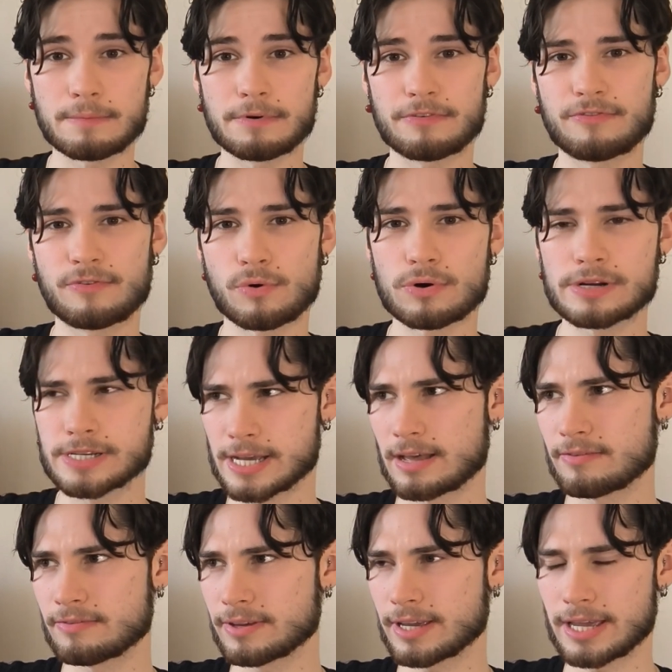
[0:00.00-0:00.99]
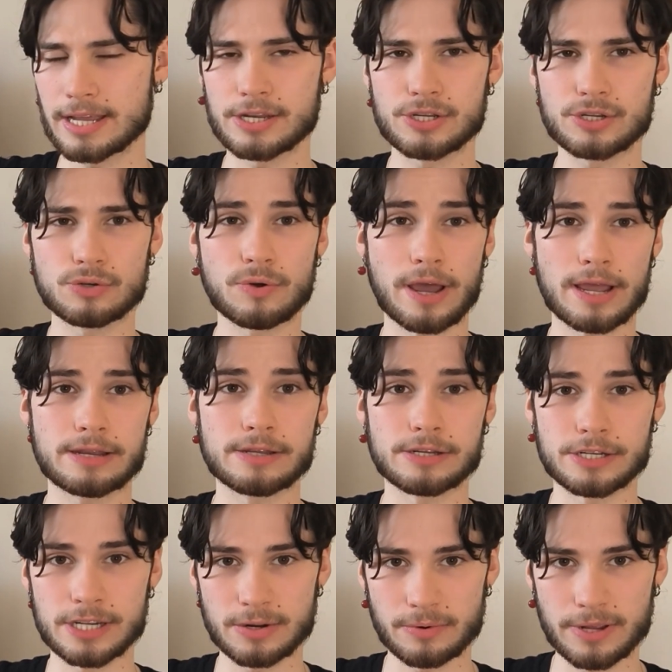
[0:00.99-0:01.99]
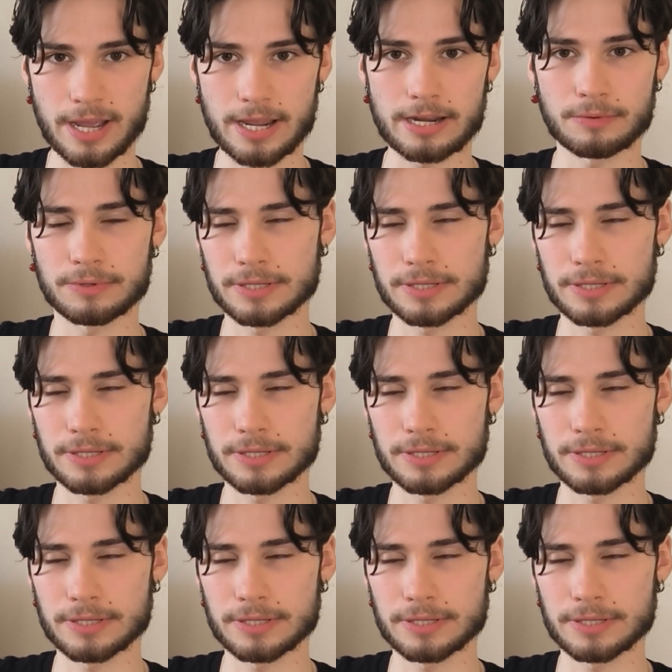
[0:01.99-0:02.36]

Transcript: before delving into a deteriorating